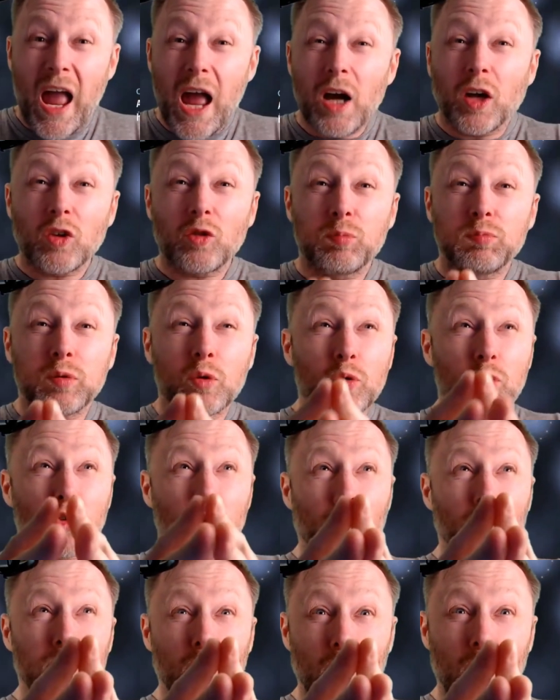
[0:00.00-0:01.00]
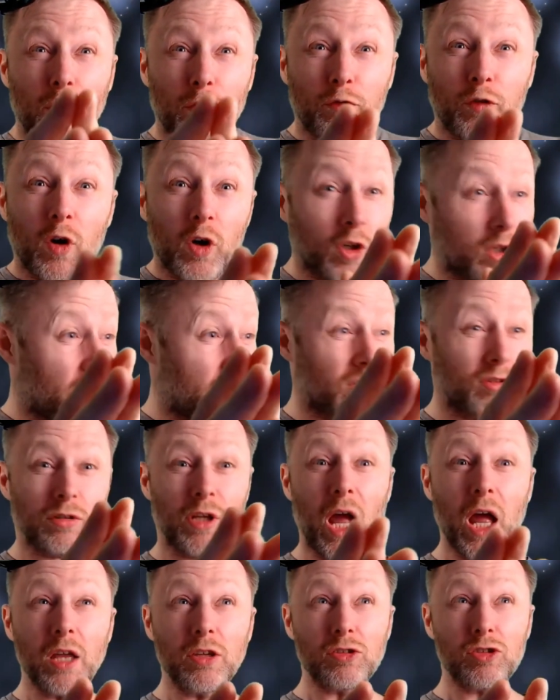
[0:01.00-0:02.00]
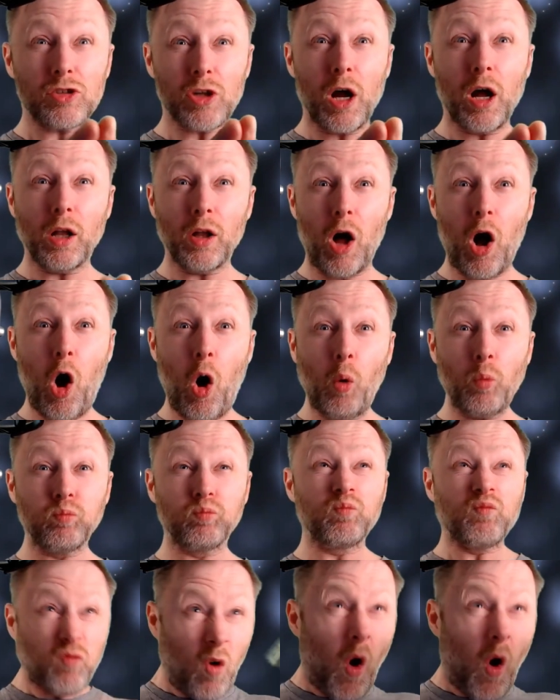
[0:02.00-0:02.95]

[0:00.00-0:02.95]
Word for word: Earth blows up like the fucking Death Star.